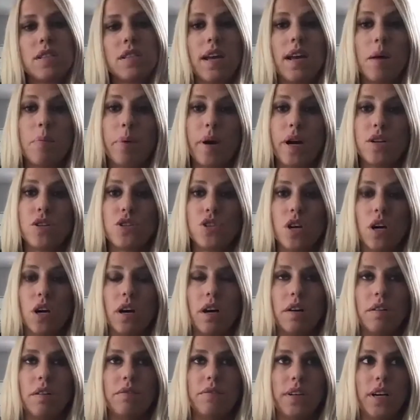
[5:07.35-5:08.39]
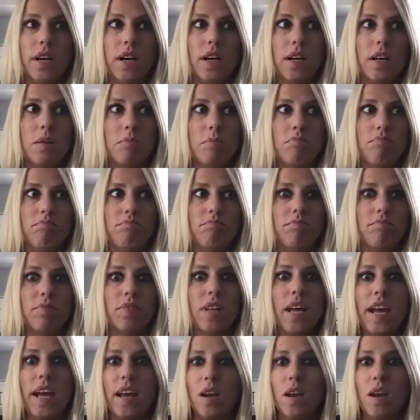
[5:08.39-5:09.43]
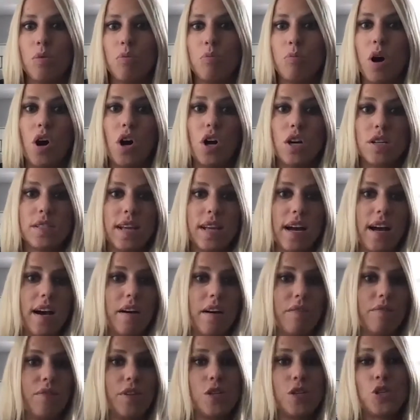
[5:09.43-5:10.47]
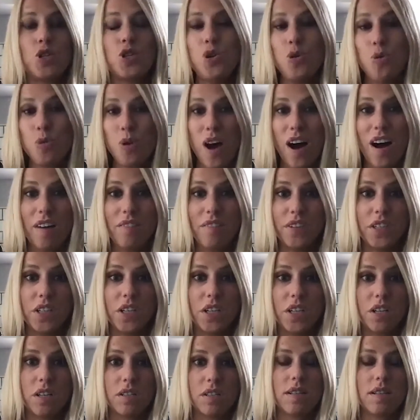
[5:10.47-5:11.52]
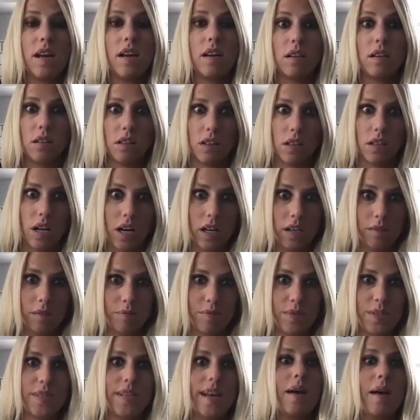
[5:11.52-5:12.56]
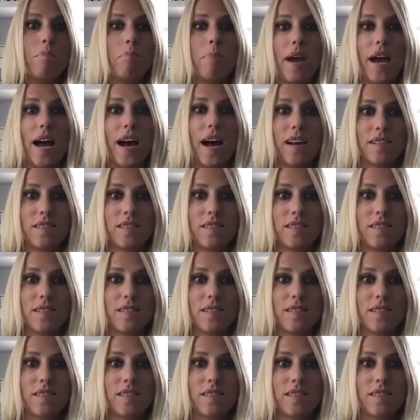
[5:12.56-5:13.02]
a bunch of like ours have shoe covers and gloves and masks